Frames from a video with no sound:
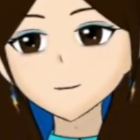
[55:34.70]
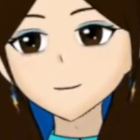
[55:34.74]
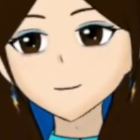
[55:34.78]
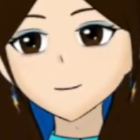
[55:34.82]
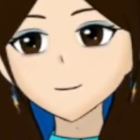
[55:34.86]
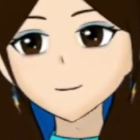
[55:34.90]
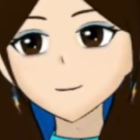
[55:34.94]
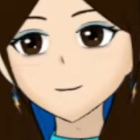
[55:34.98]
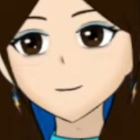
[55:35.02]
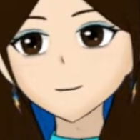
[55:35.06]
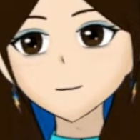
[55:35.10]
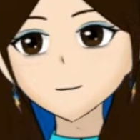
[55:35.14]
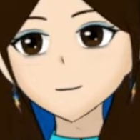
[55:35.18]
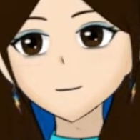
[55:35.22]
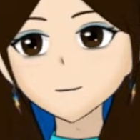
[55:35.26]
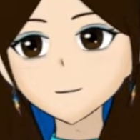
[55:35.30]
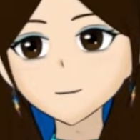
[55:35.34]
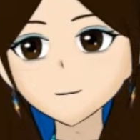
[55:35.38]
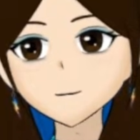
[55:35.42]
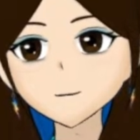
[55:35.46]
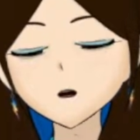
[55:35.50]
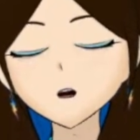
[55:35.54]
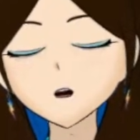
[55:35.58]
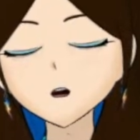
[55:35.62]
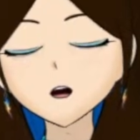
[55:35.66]
But I love
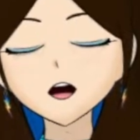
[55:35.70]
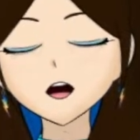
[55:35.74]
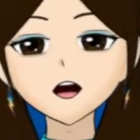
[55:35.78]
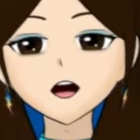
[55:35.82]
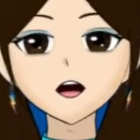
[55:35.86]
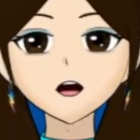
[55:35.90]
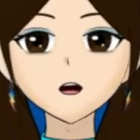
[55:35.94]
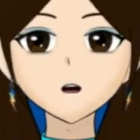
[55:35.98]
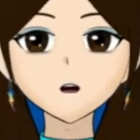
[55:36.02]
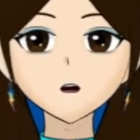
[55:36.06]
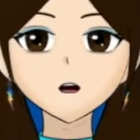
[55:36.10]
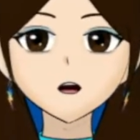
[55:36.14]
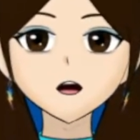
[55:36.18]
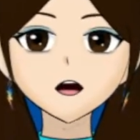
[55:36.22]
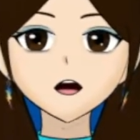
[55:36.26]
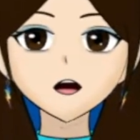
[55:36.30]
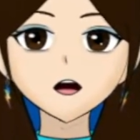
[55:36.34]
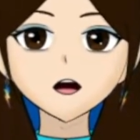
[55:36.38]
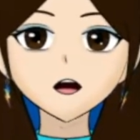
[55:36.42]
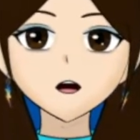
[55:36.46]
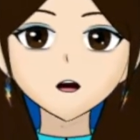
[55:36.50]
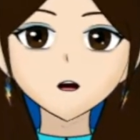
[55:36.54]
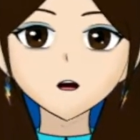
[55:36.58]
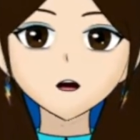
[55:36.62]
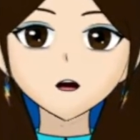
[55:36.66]
going to the cinema.
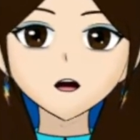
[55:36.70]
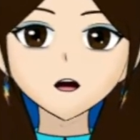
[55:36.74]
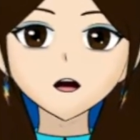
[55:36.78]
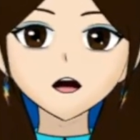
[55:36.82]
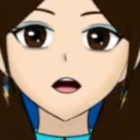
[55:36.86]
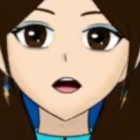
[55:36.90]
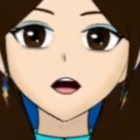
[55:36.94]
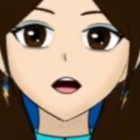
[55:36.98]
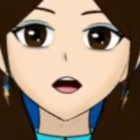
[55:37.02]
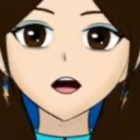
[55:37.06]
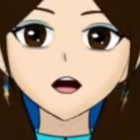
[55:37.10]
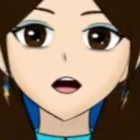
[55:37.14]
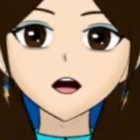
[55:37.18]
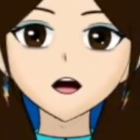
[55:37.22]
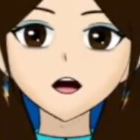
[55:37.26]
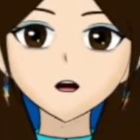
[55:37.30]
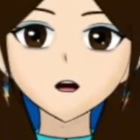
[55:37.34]
It's great.